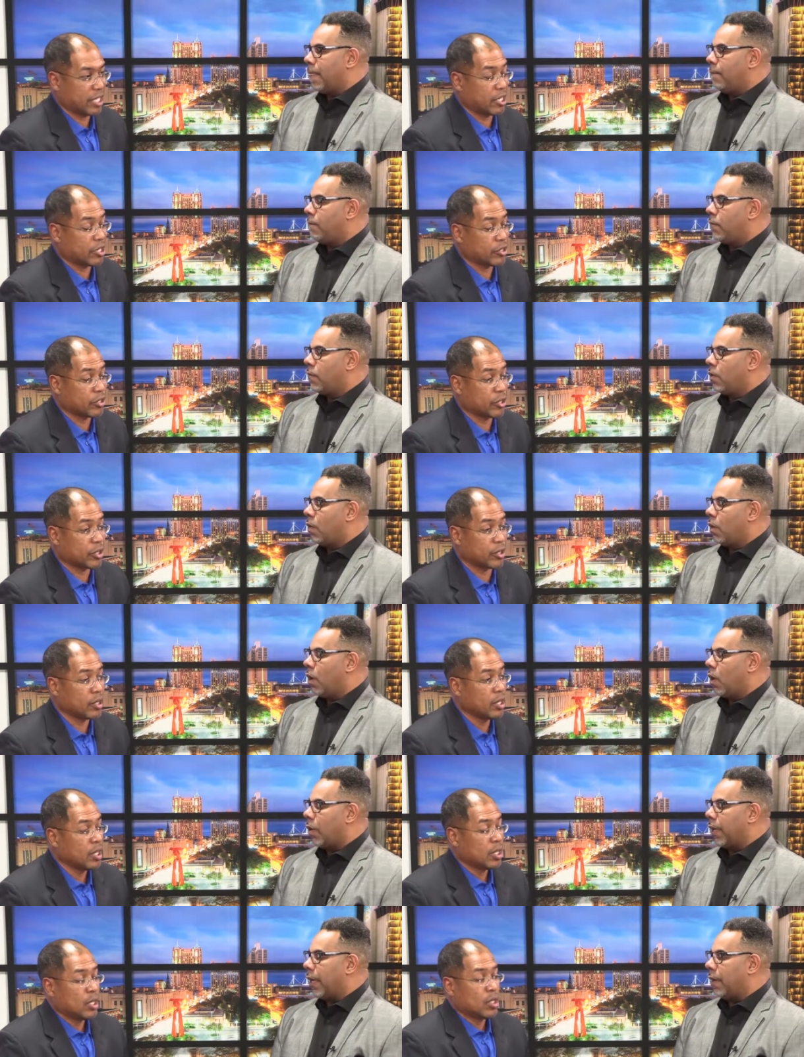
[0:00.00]
Speaker 1: a shout out to her.
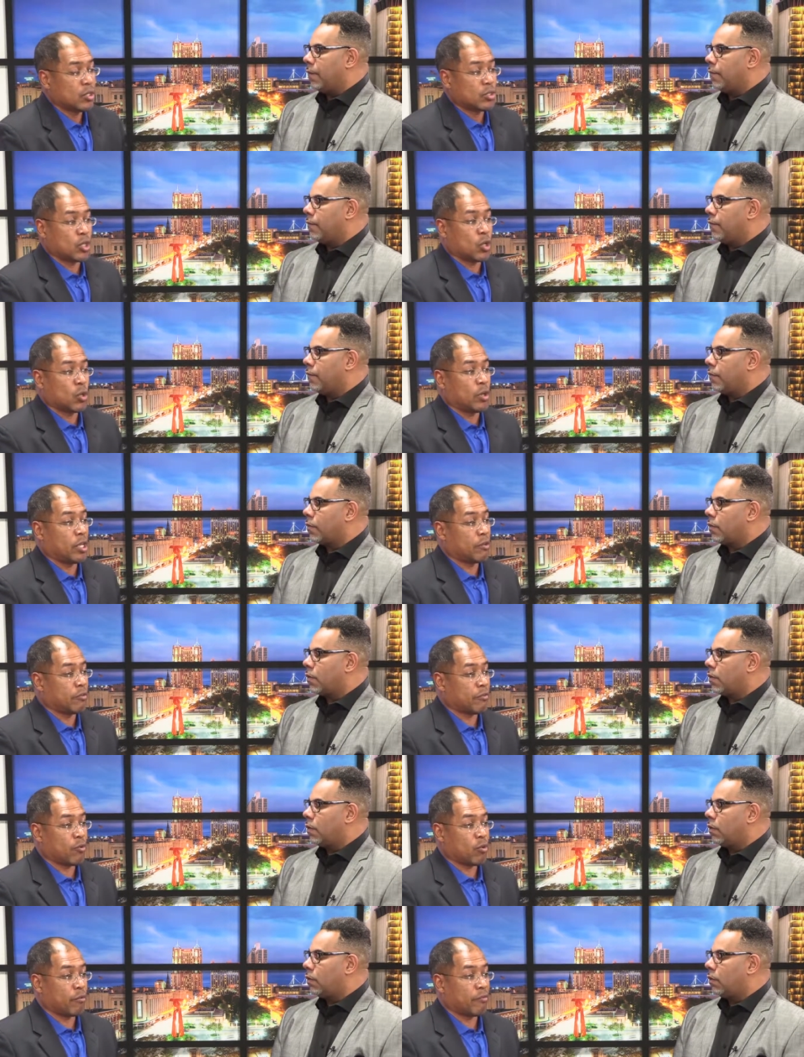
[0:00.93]
Okay. So in the
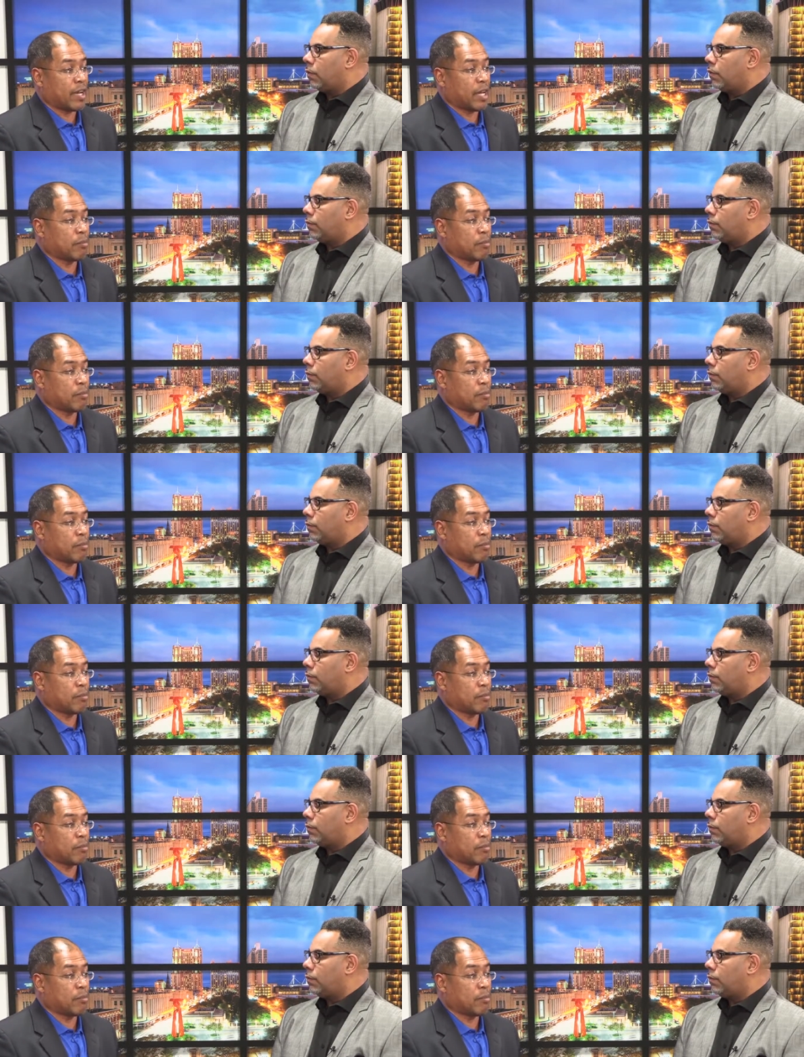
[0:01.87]
four or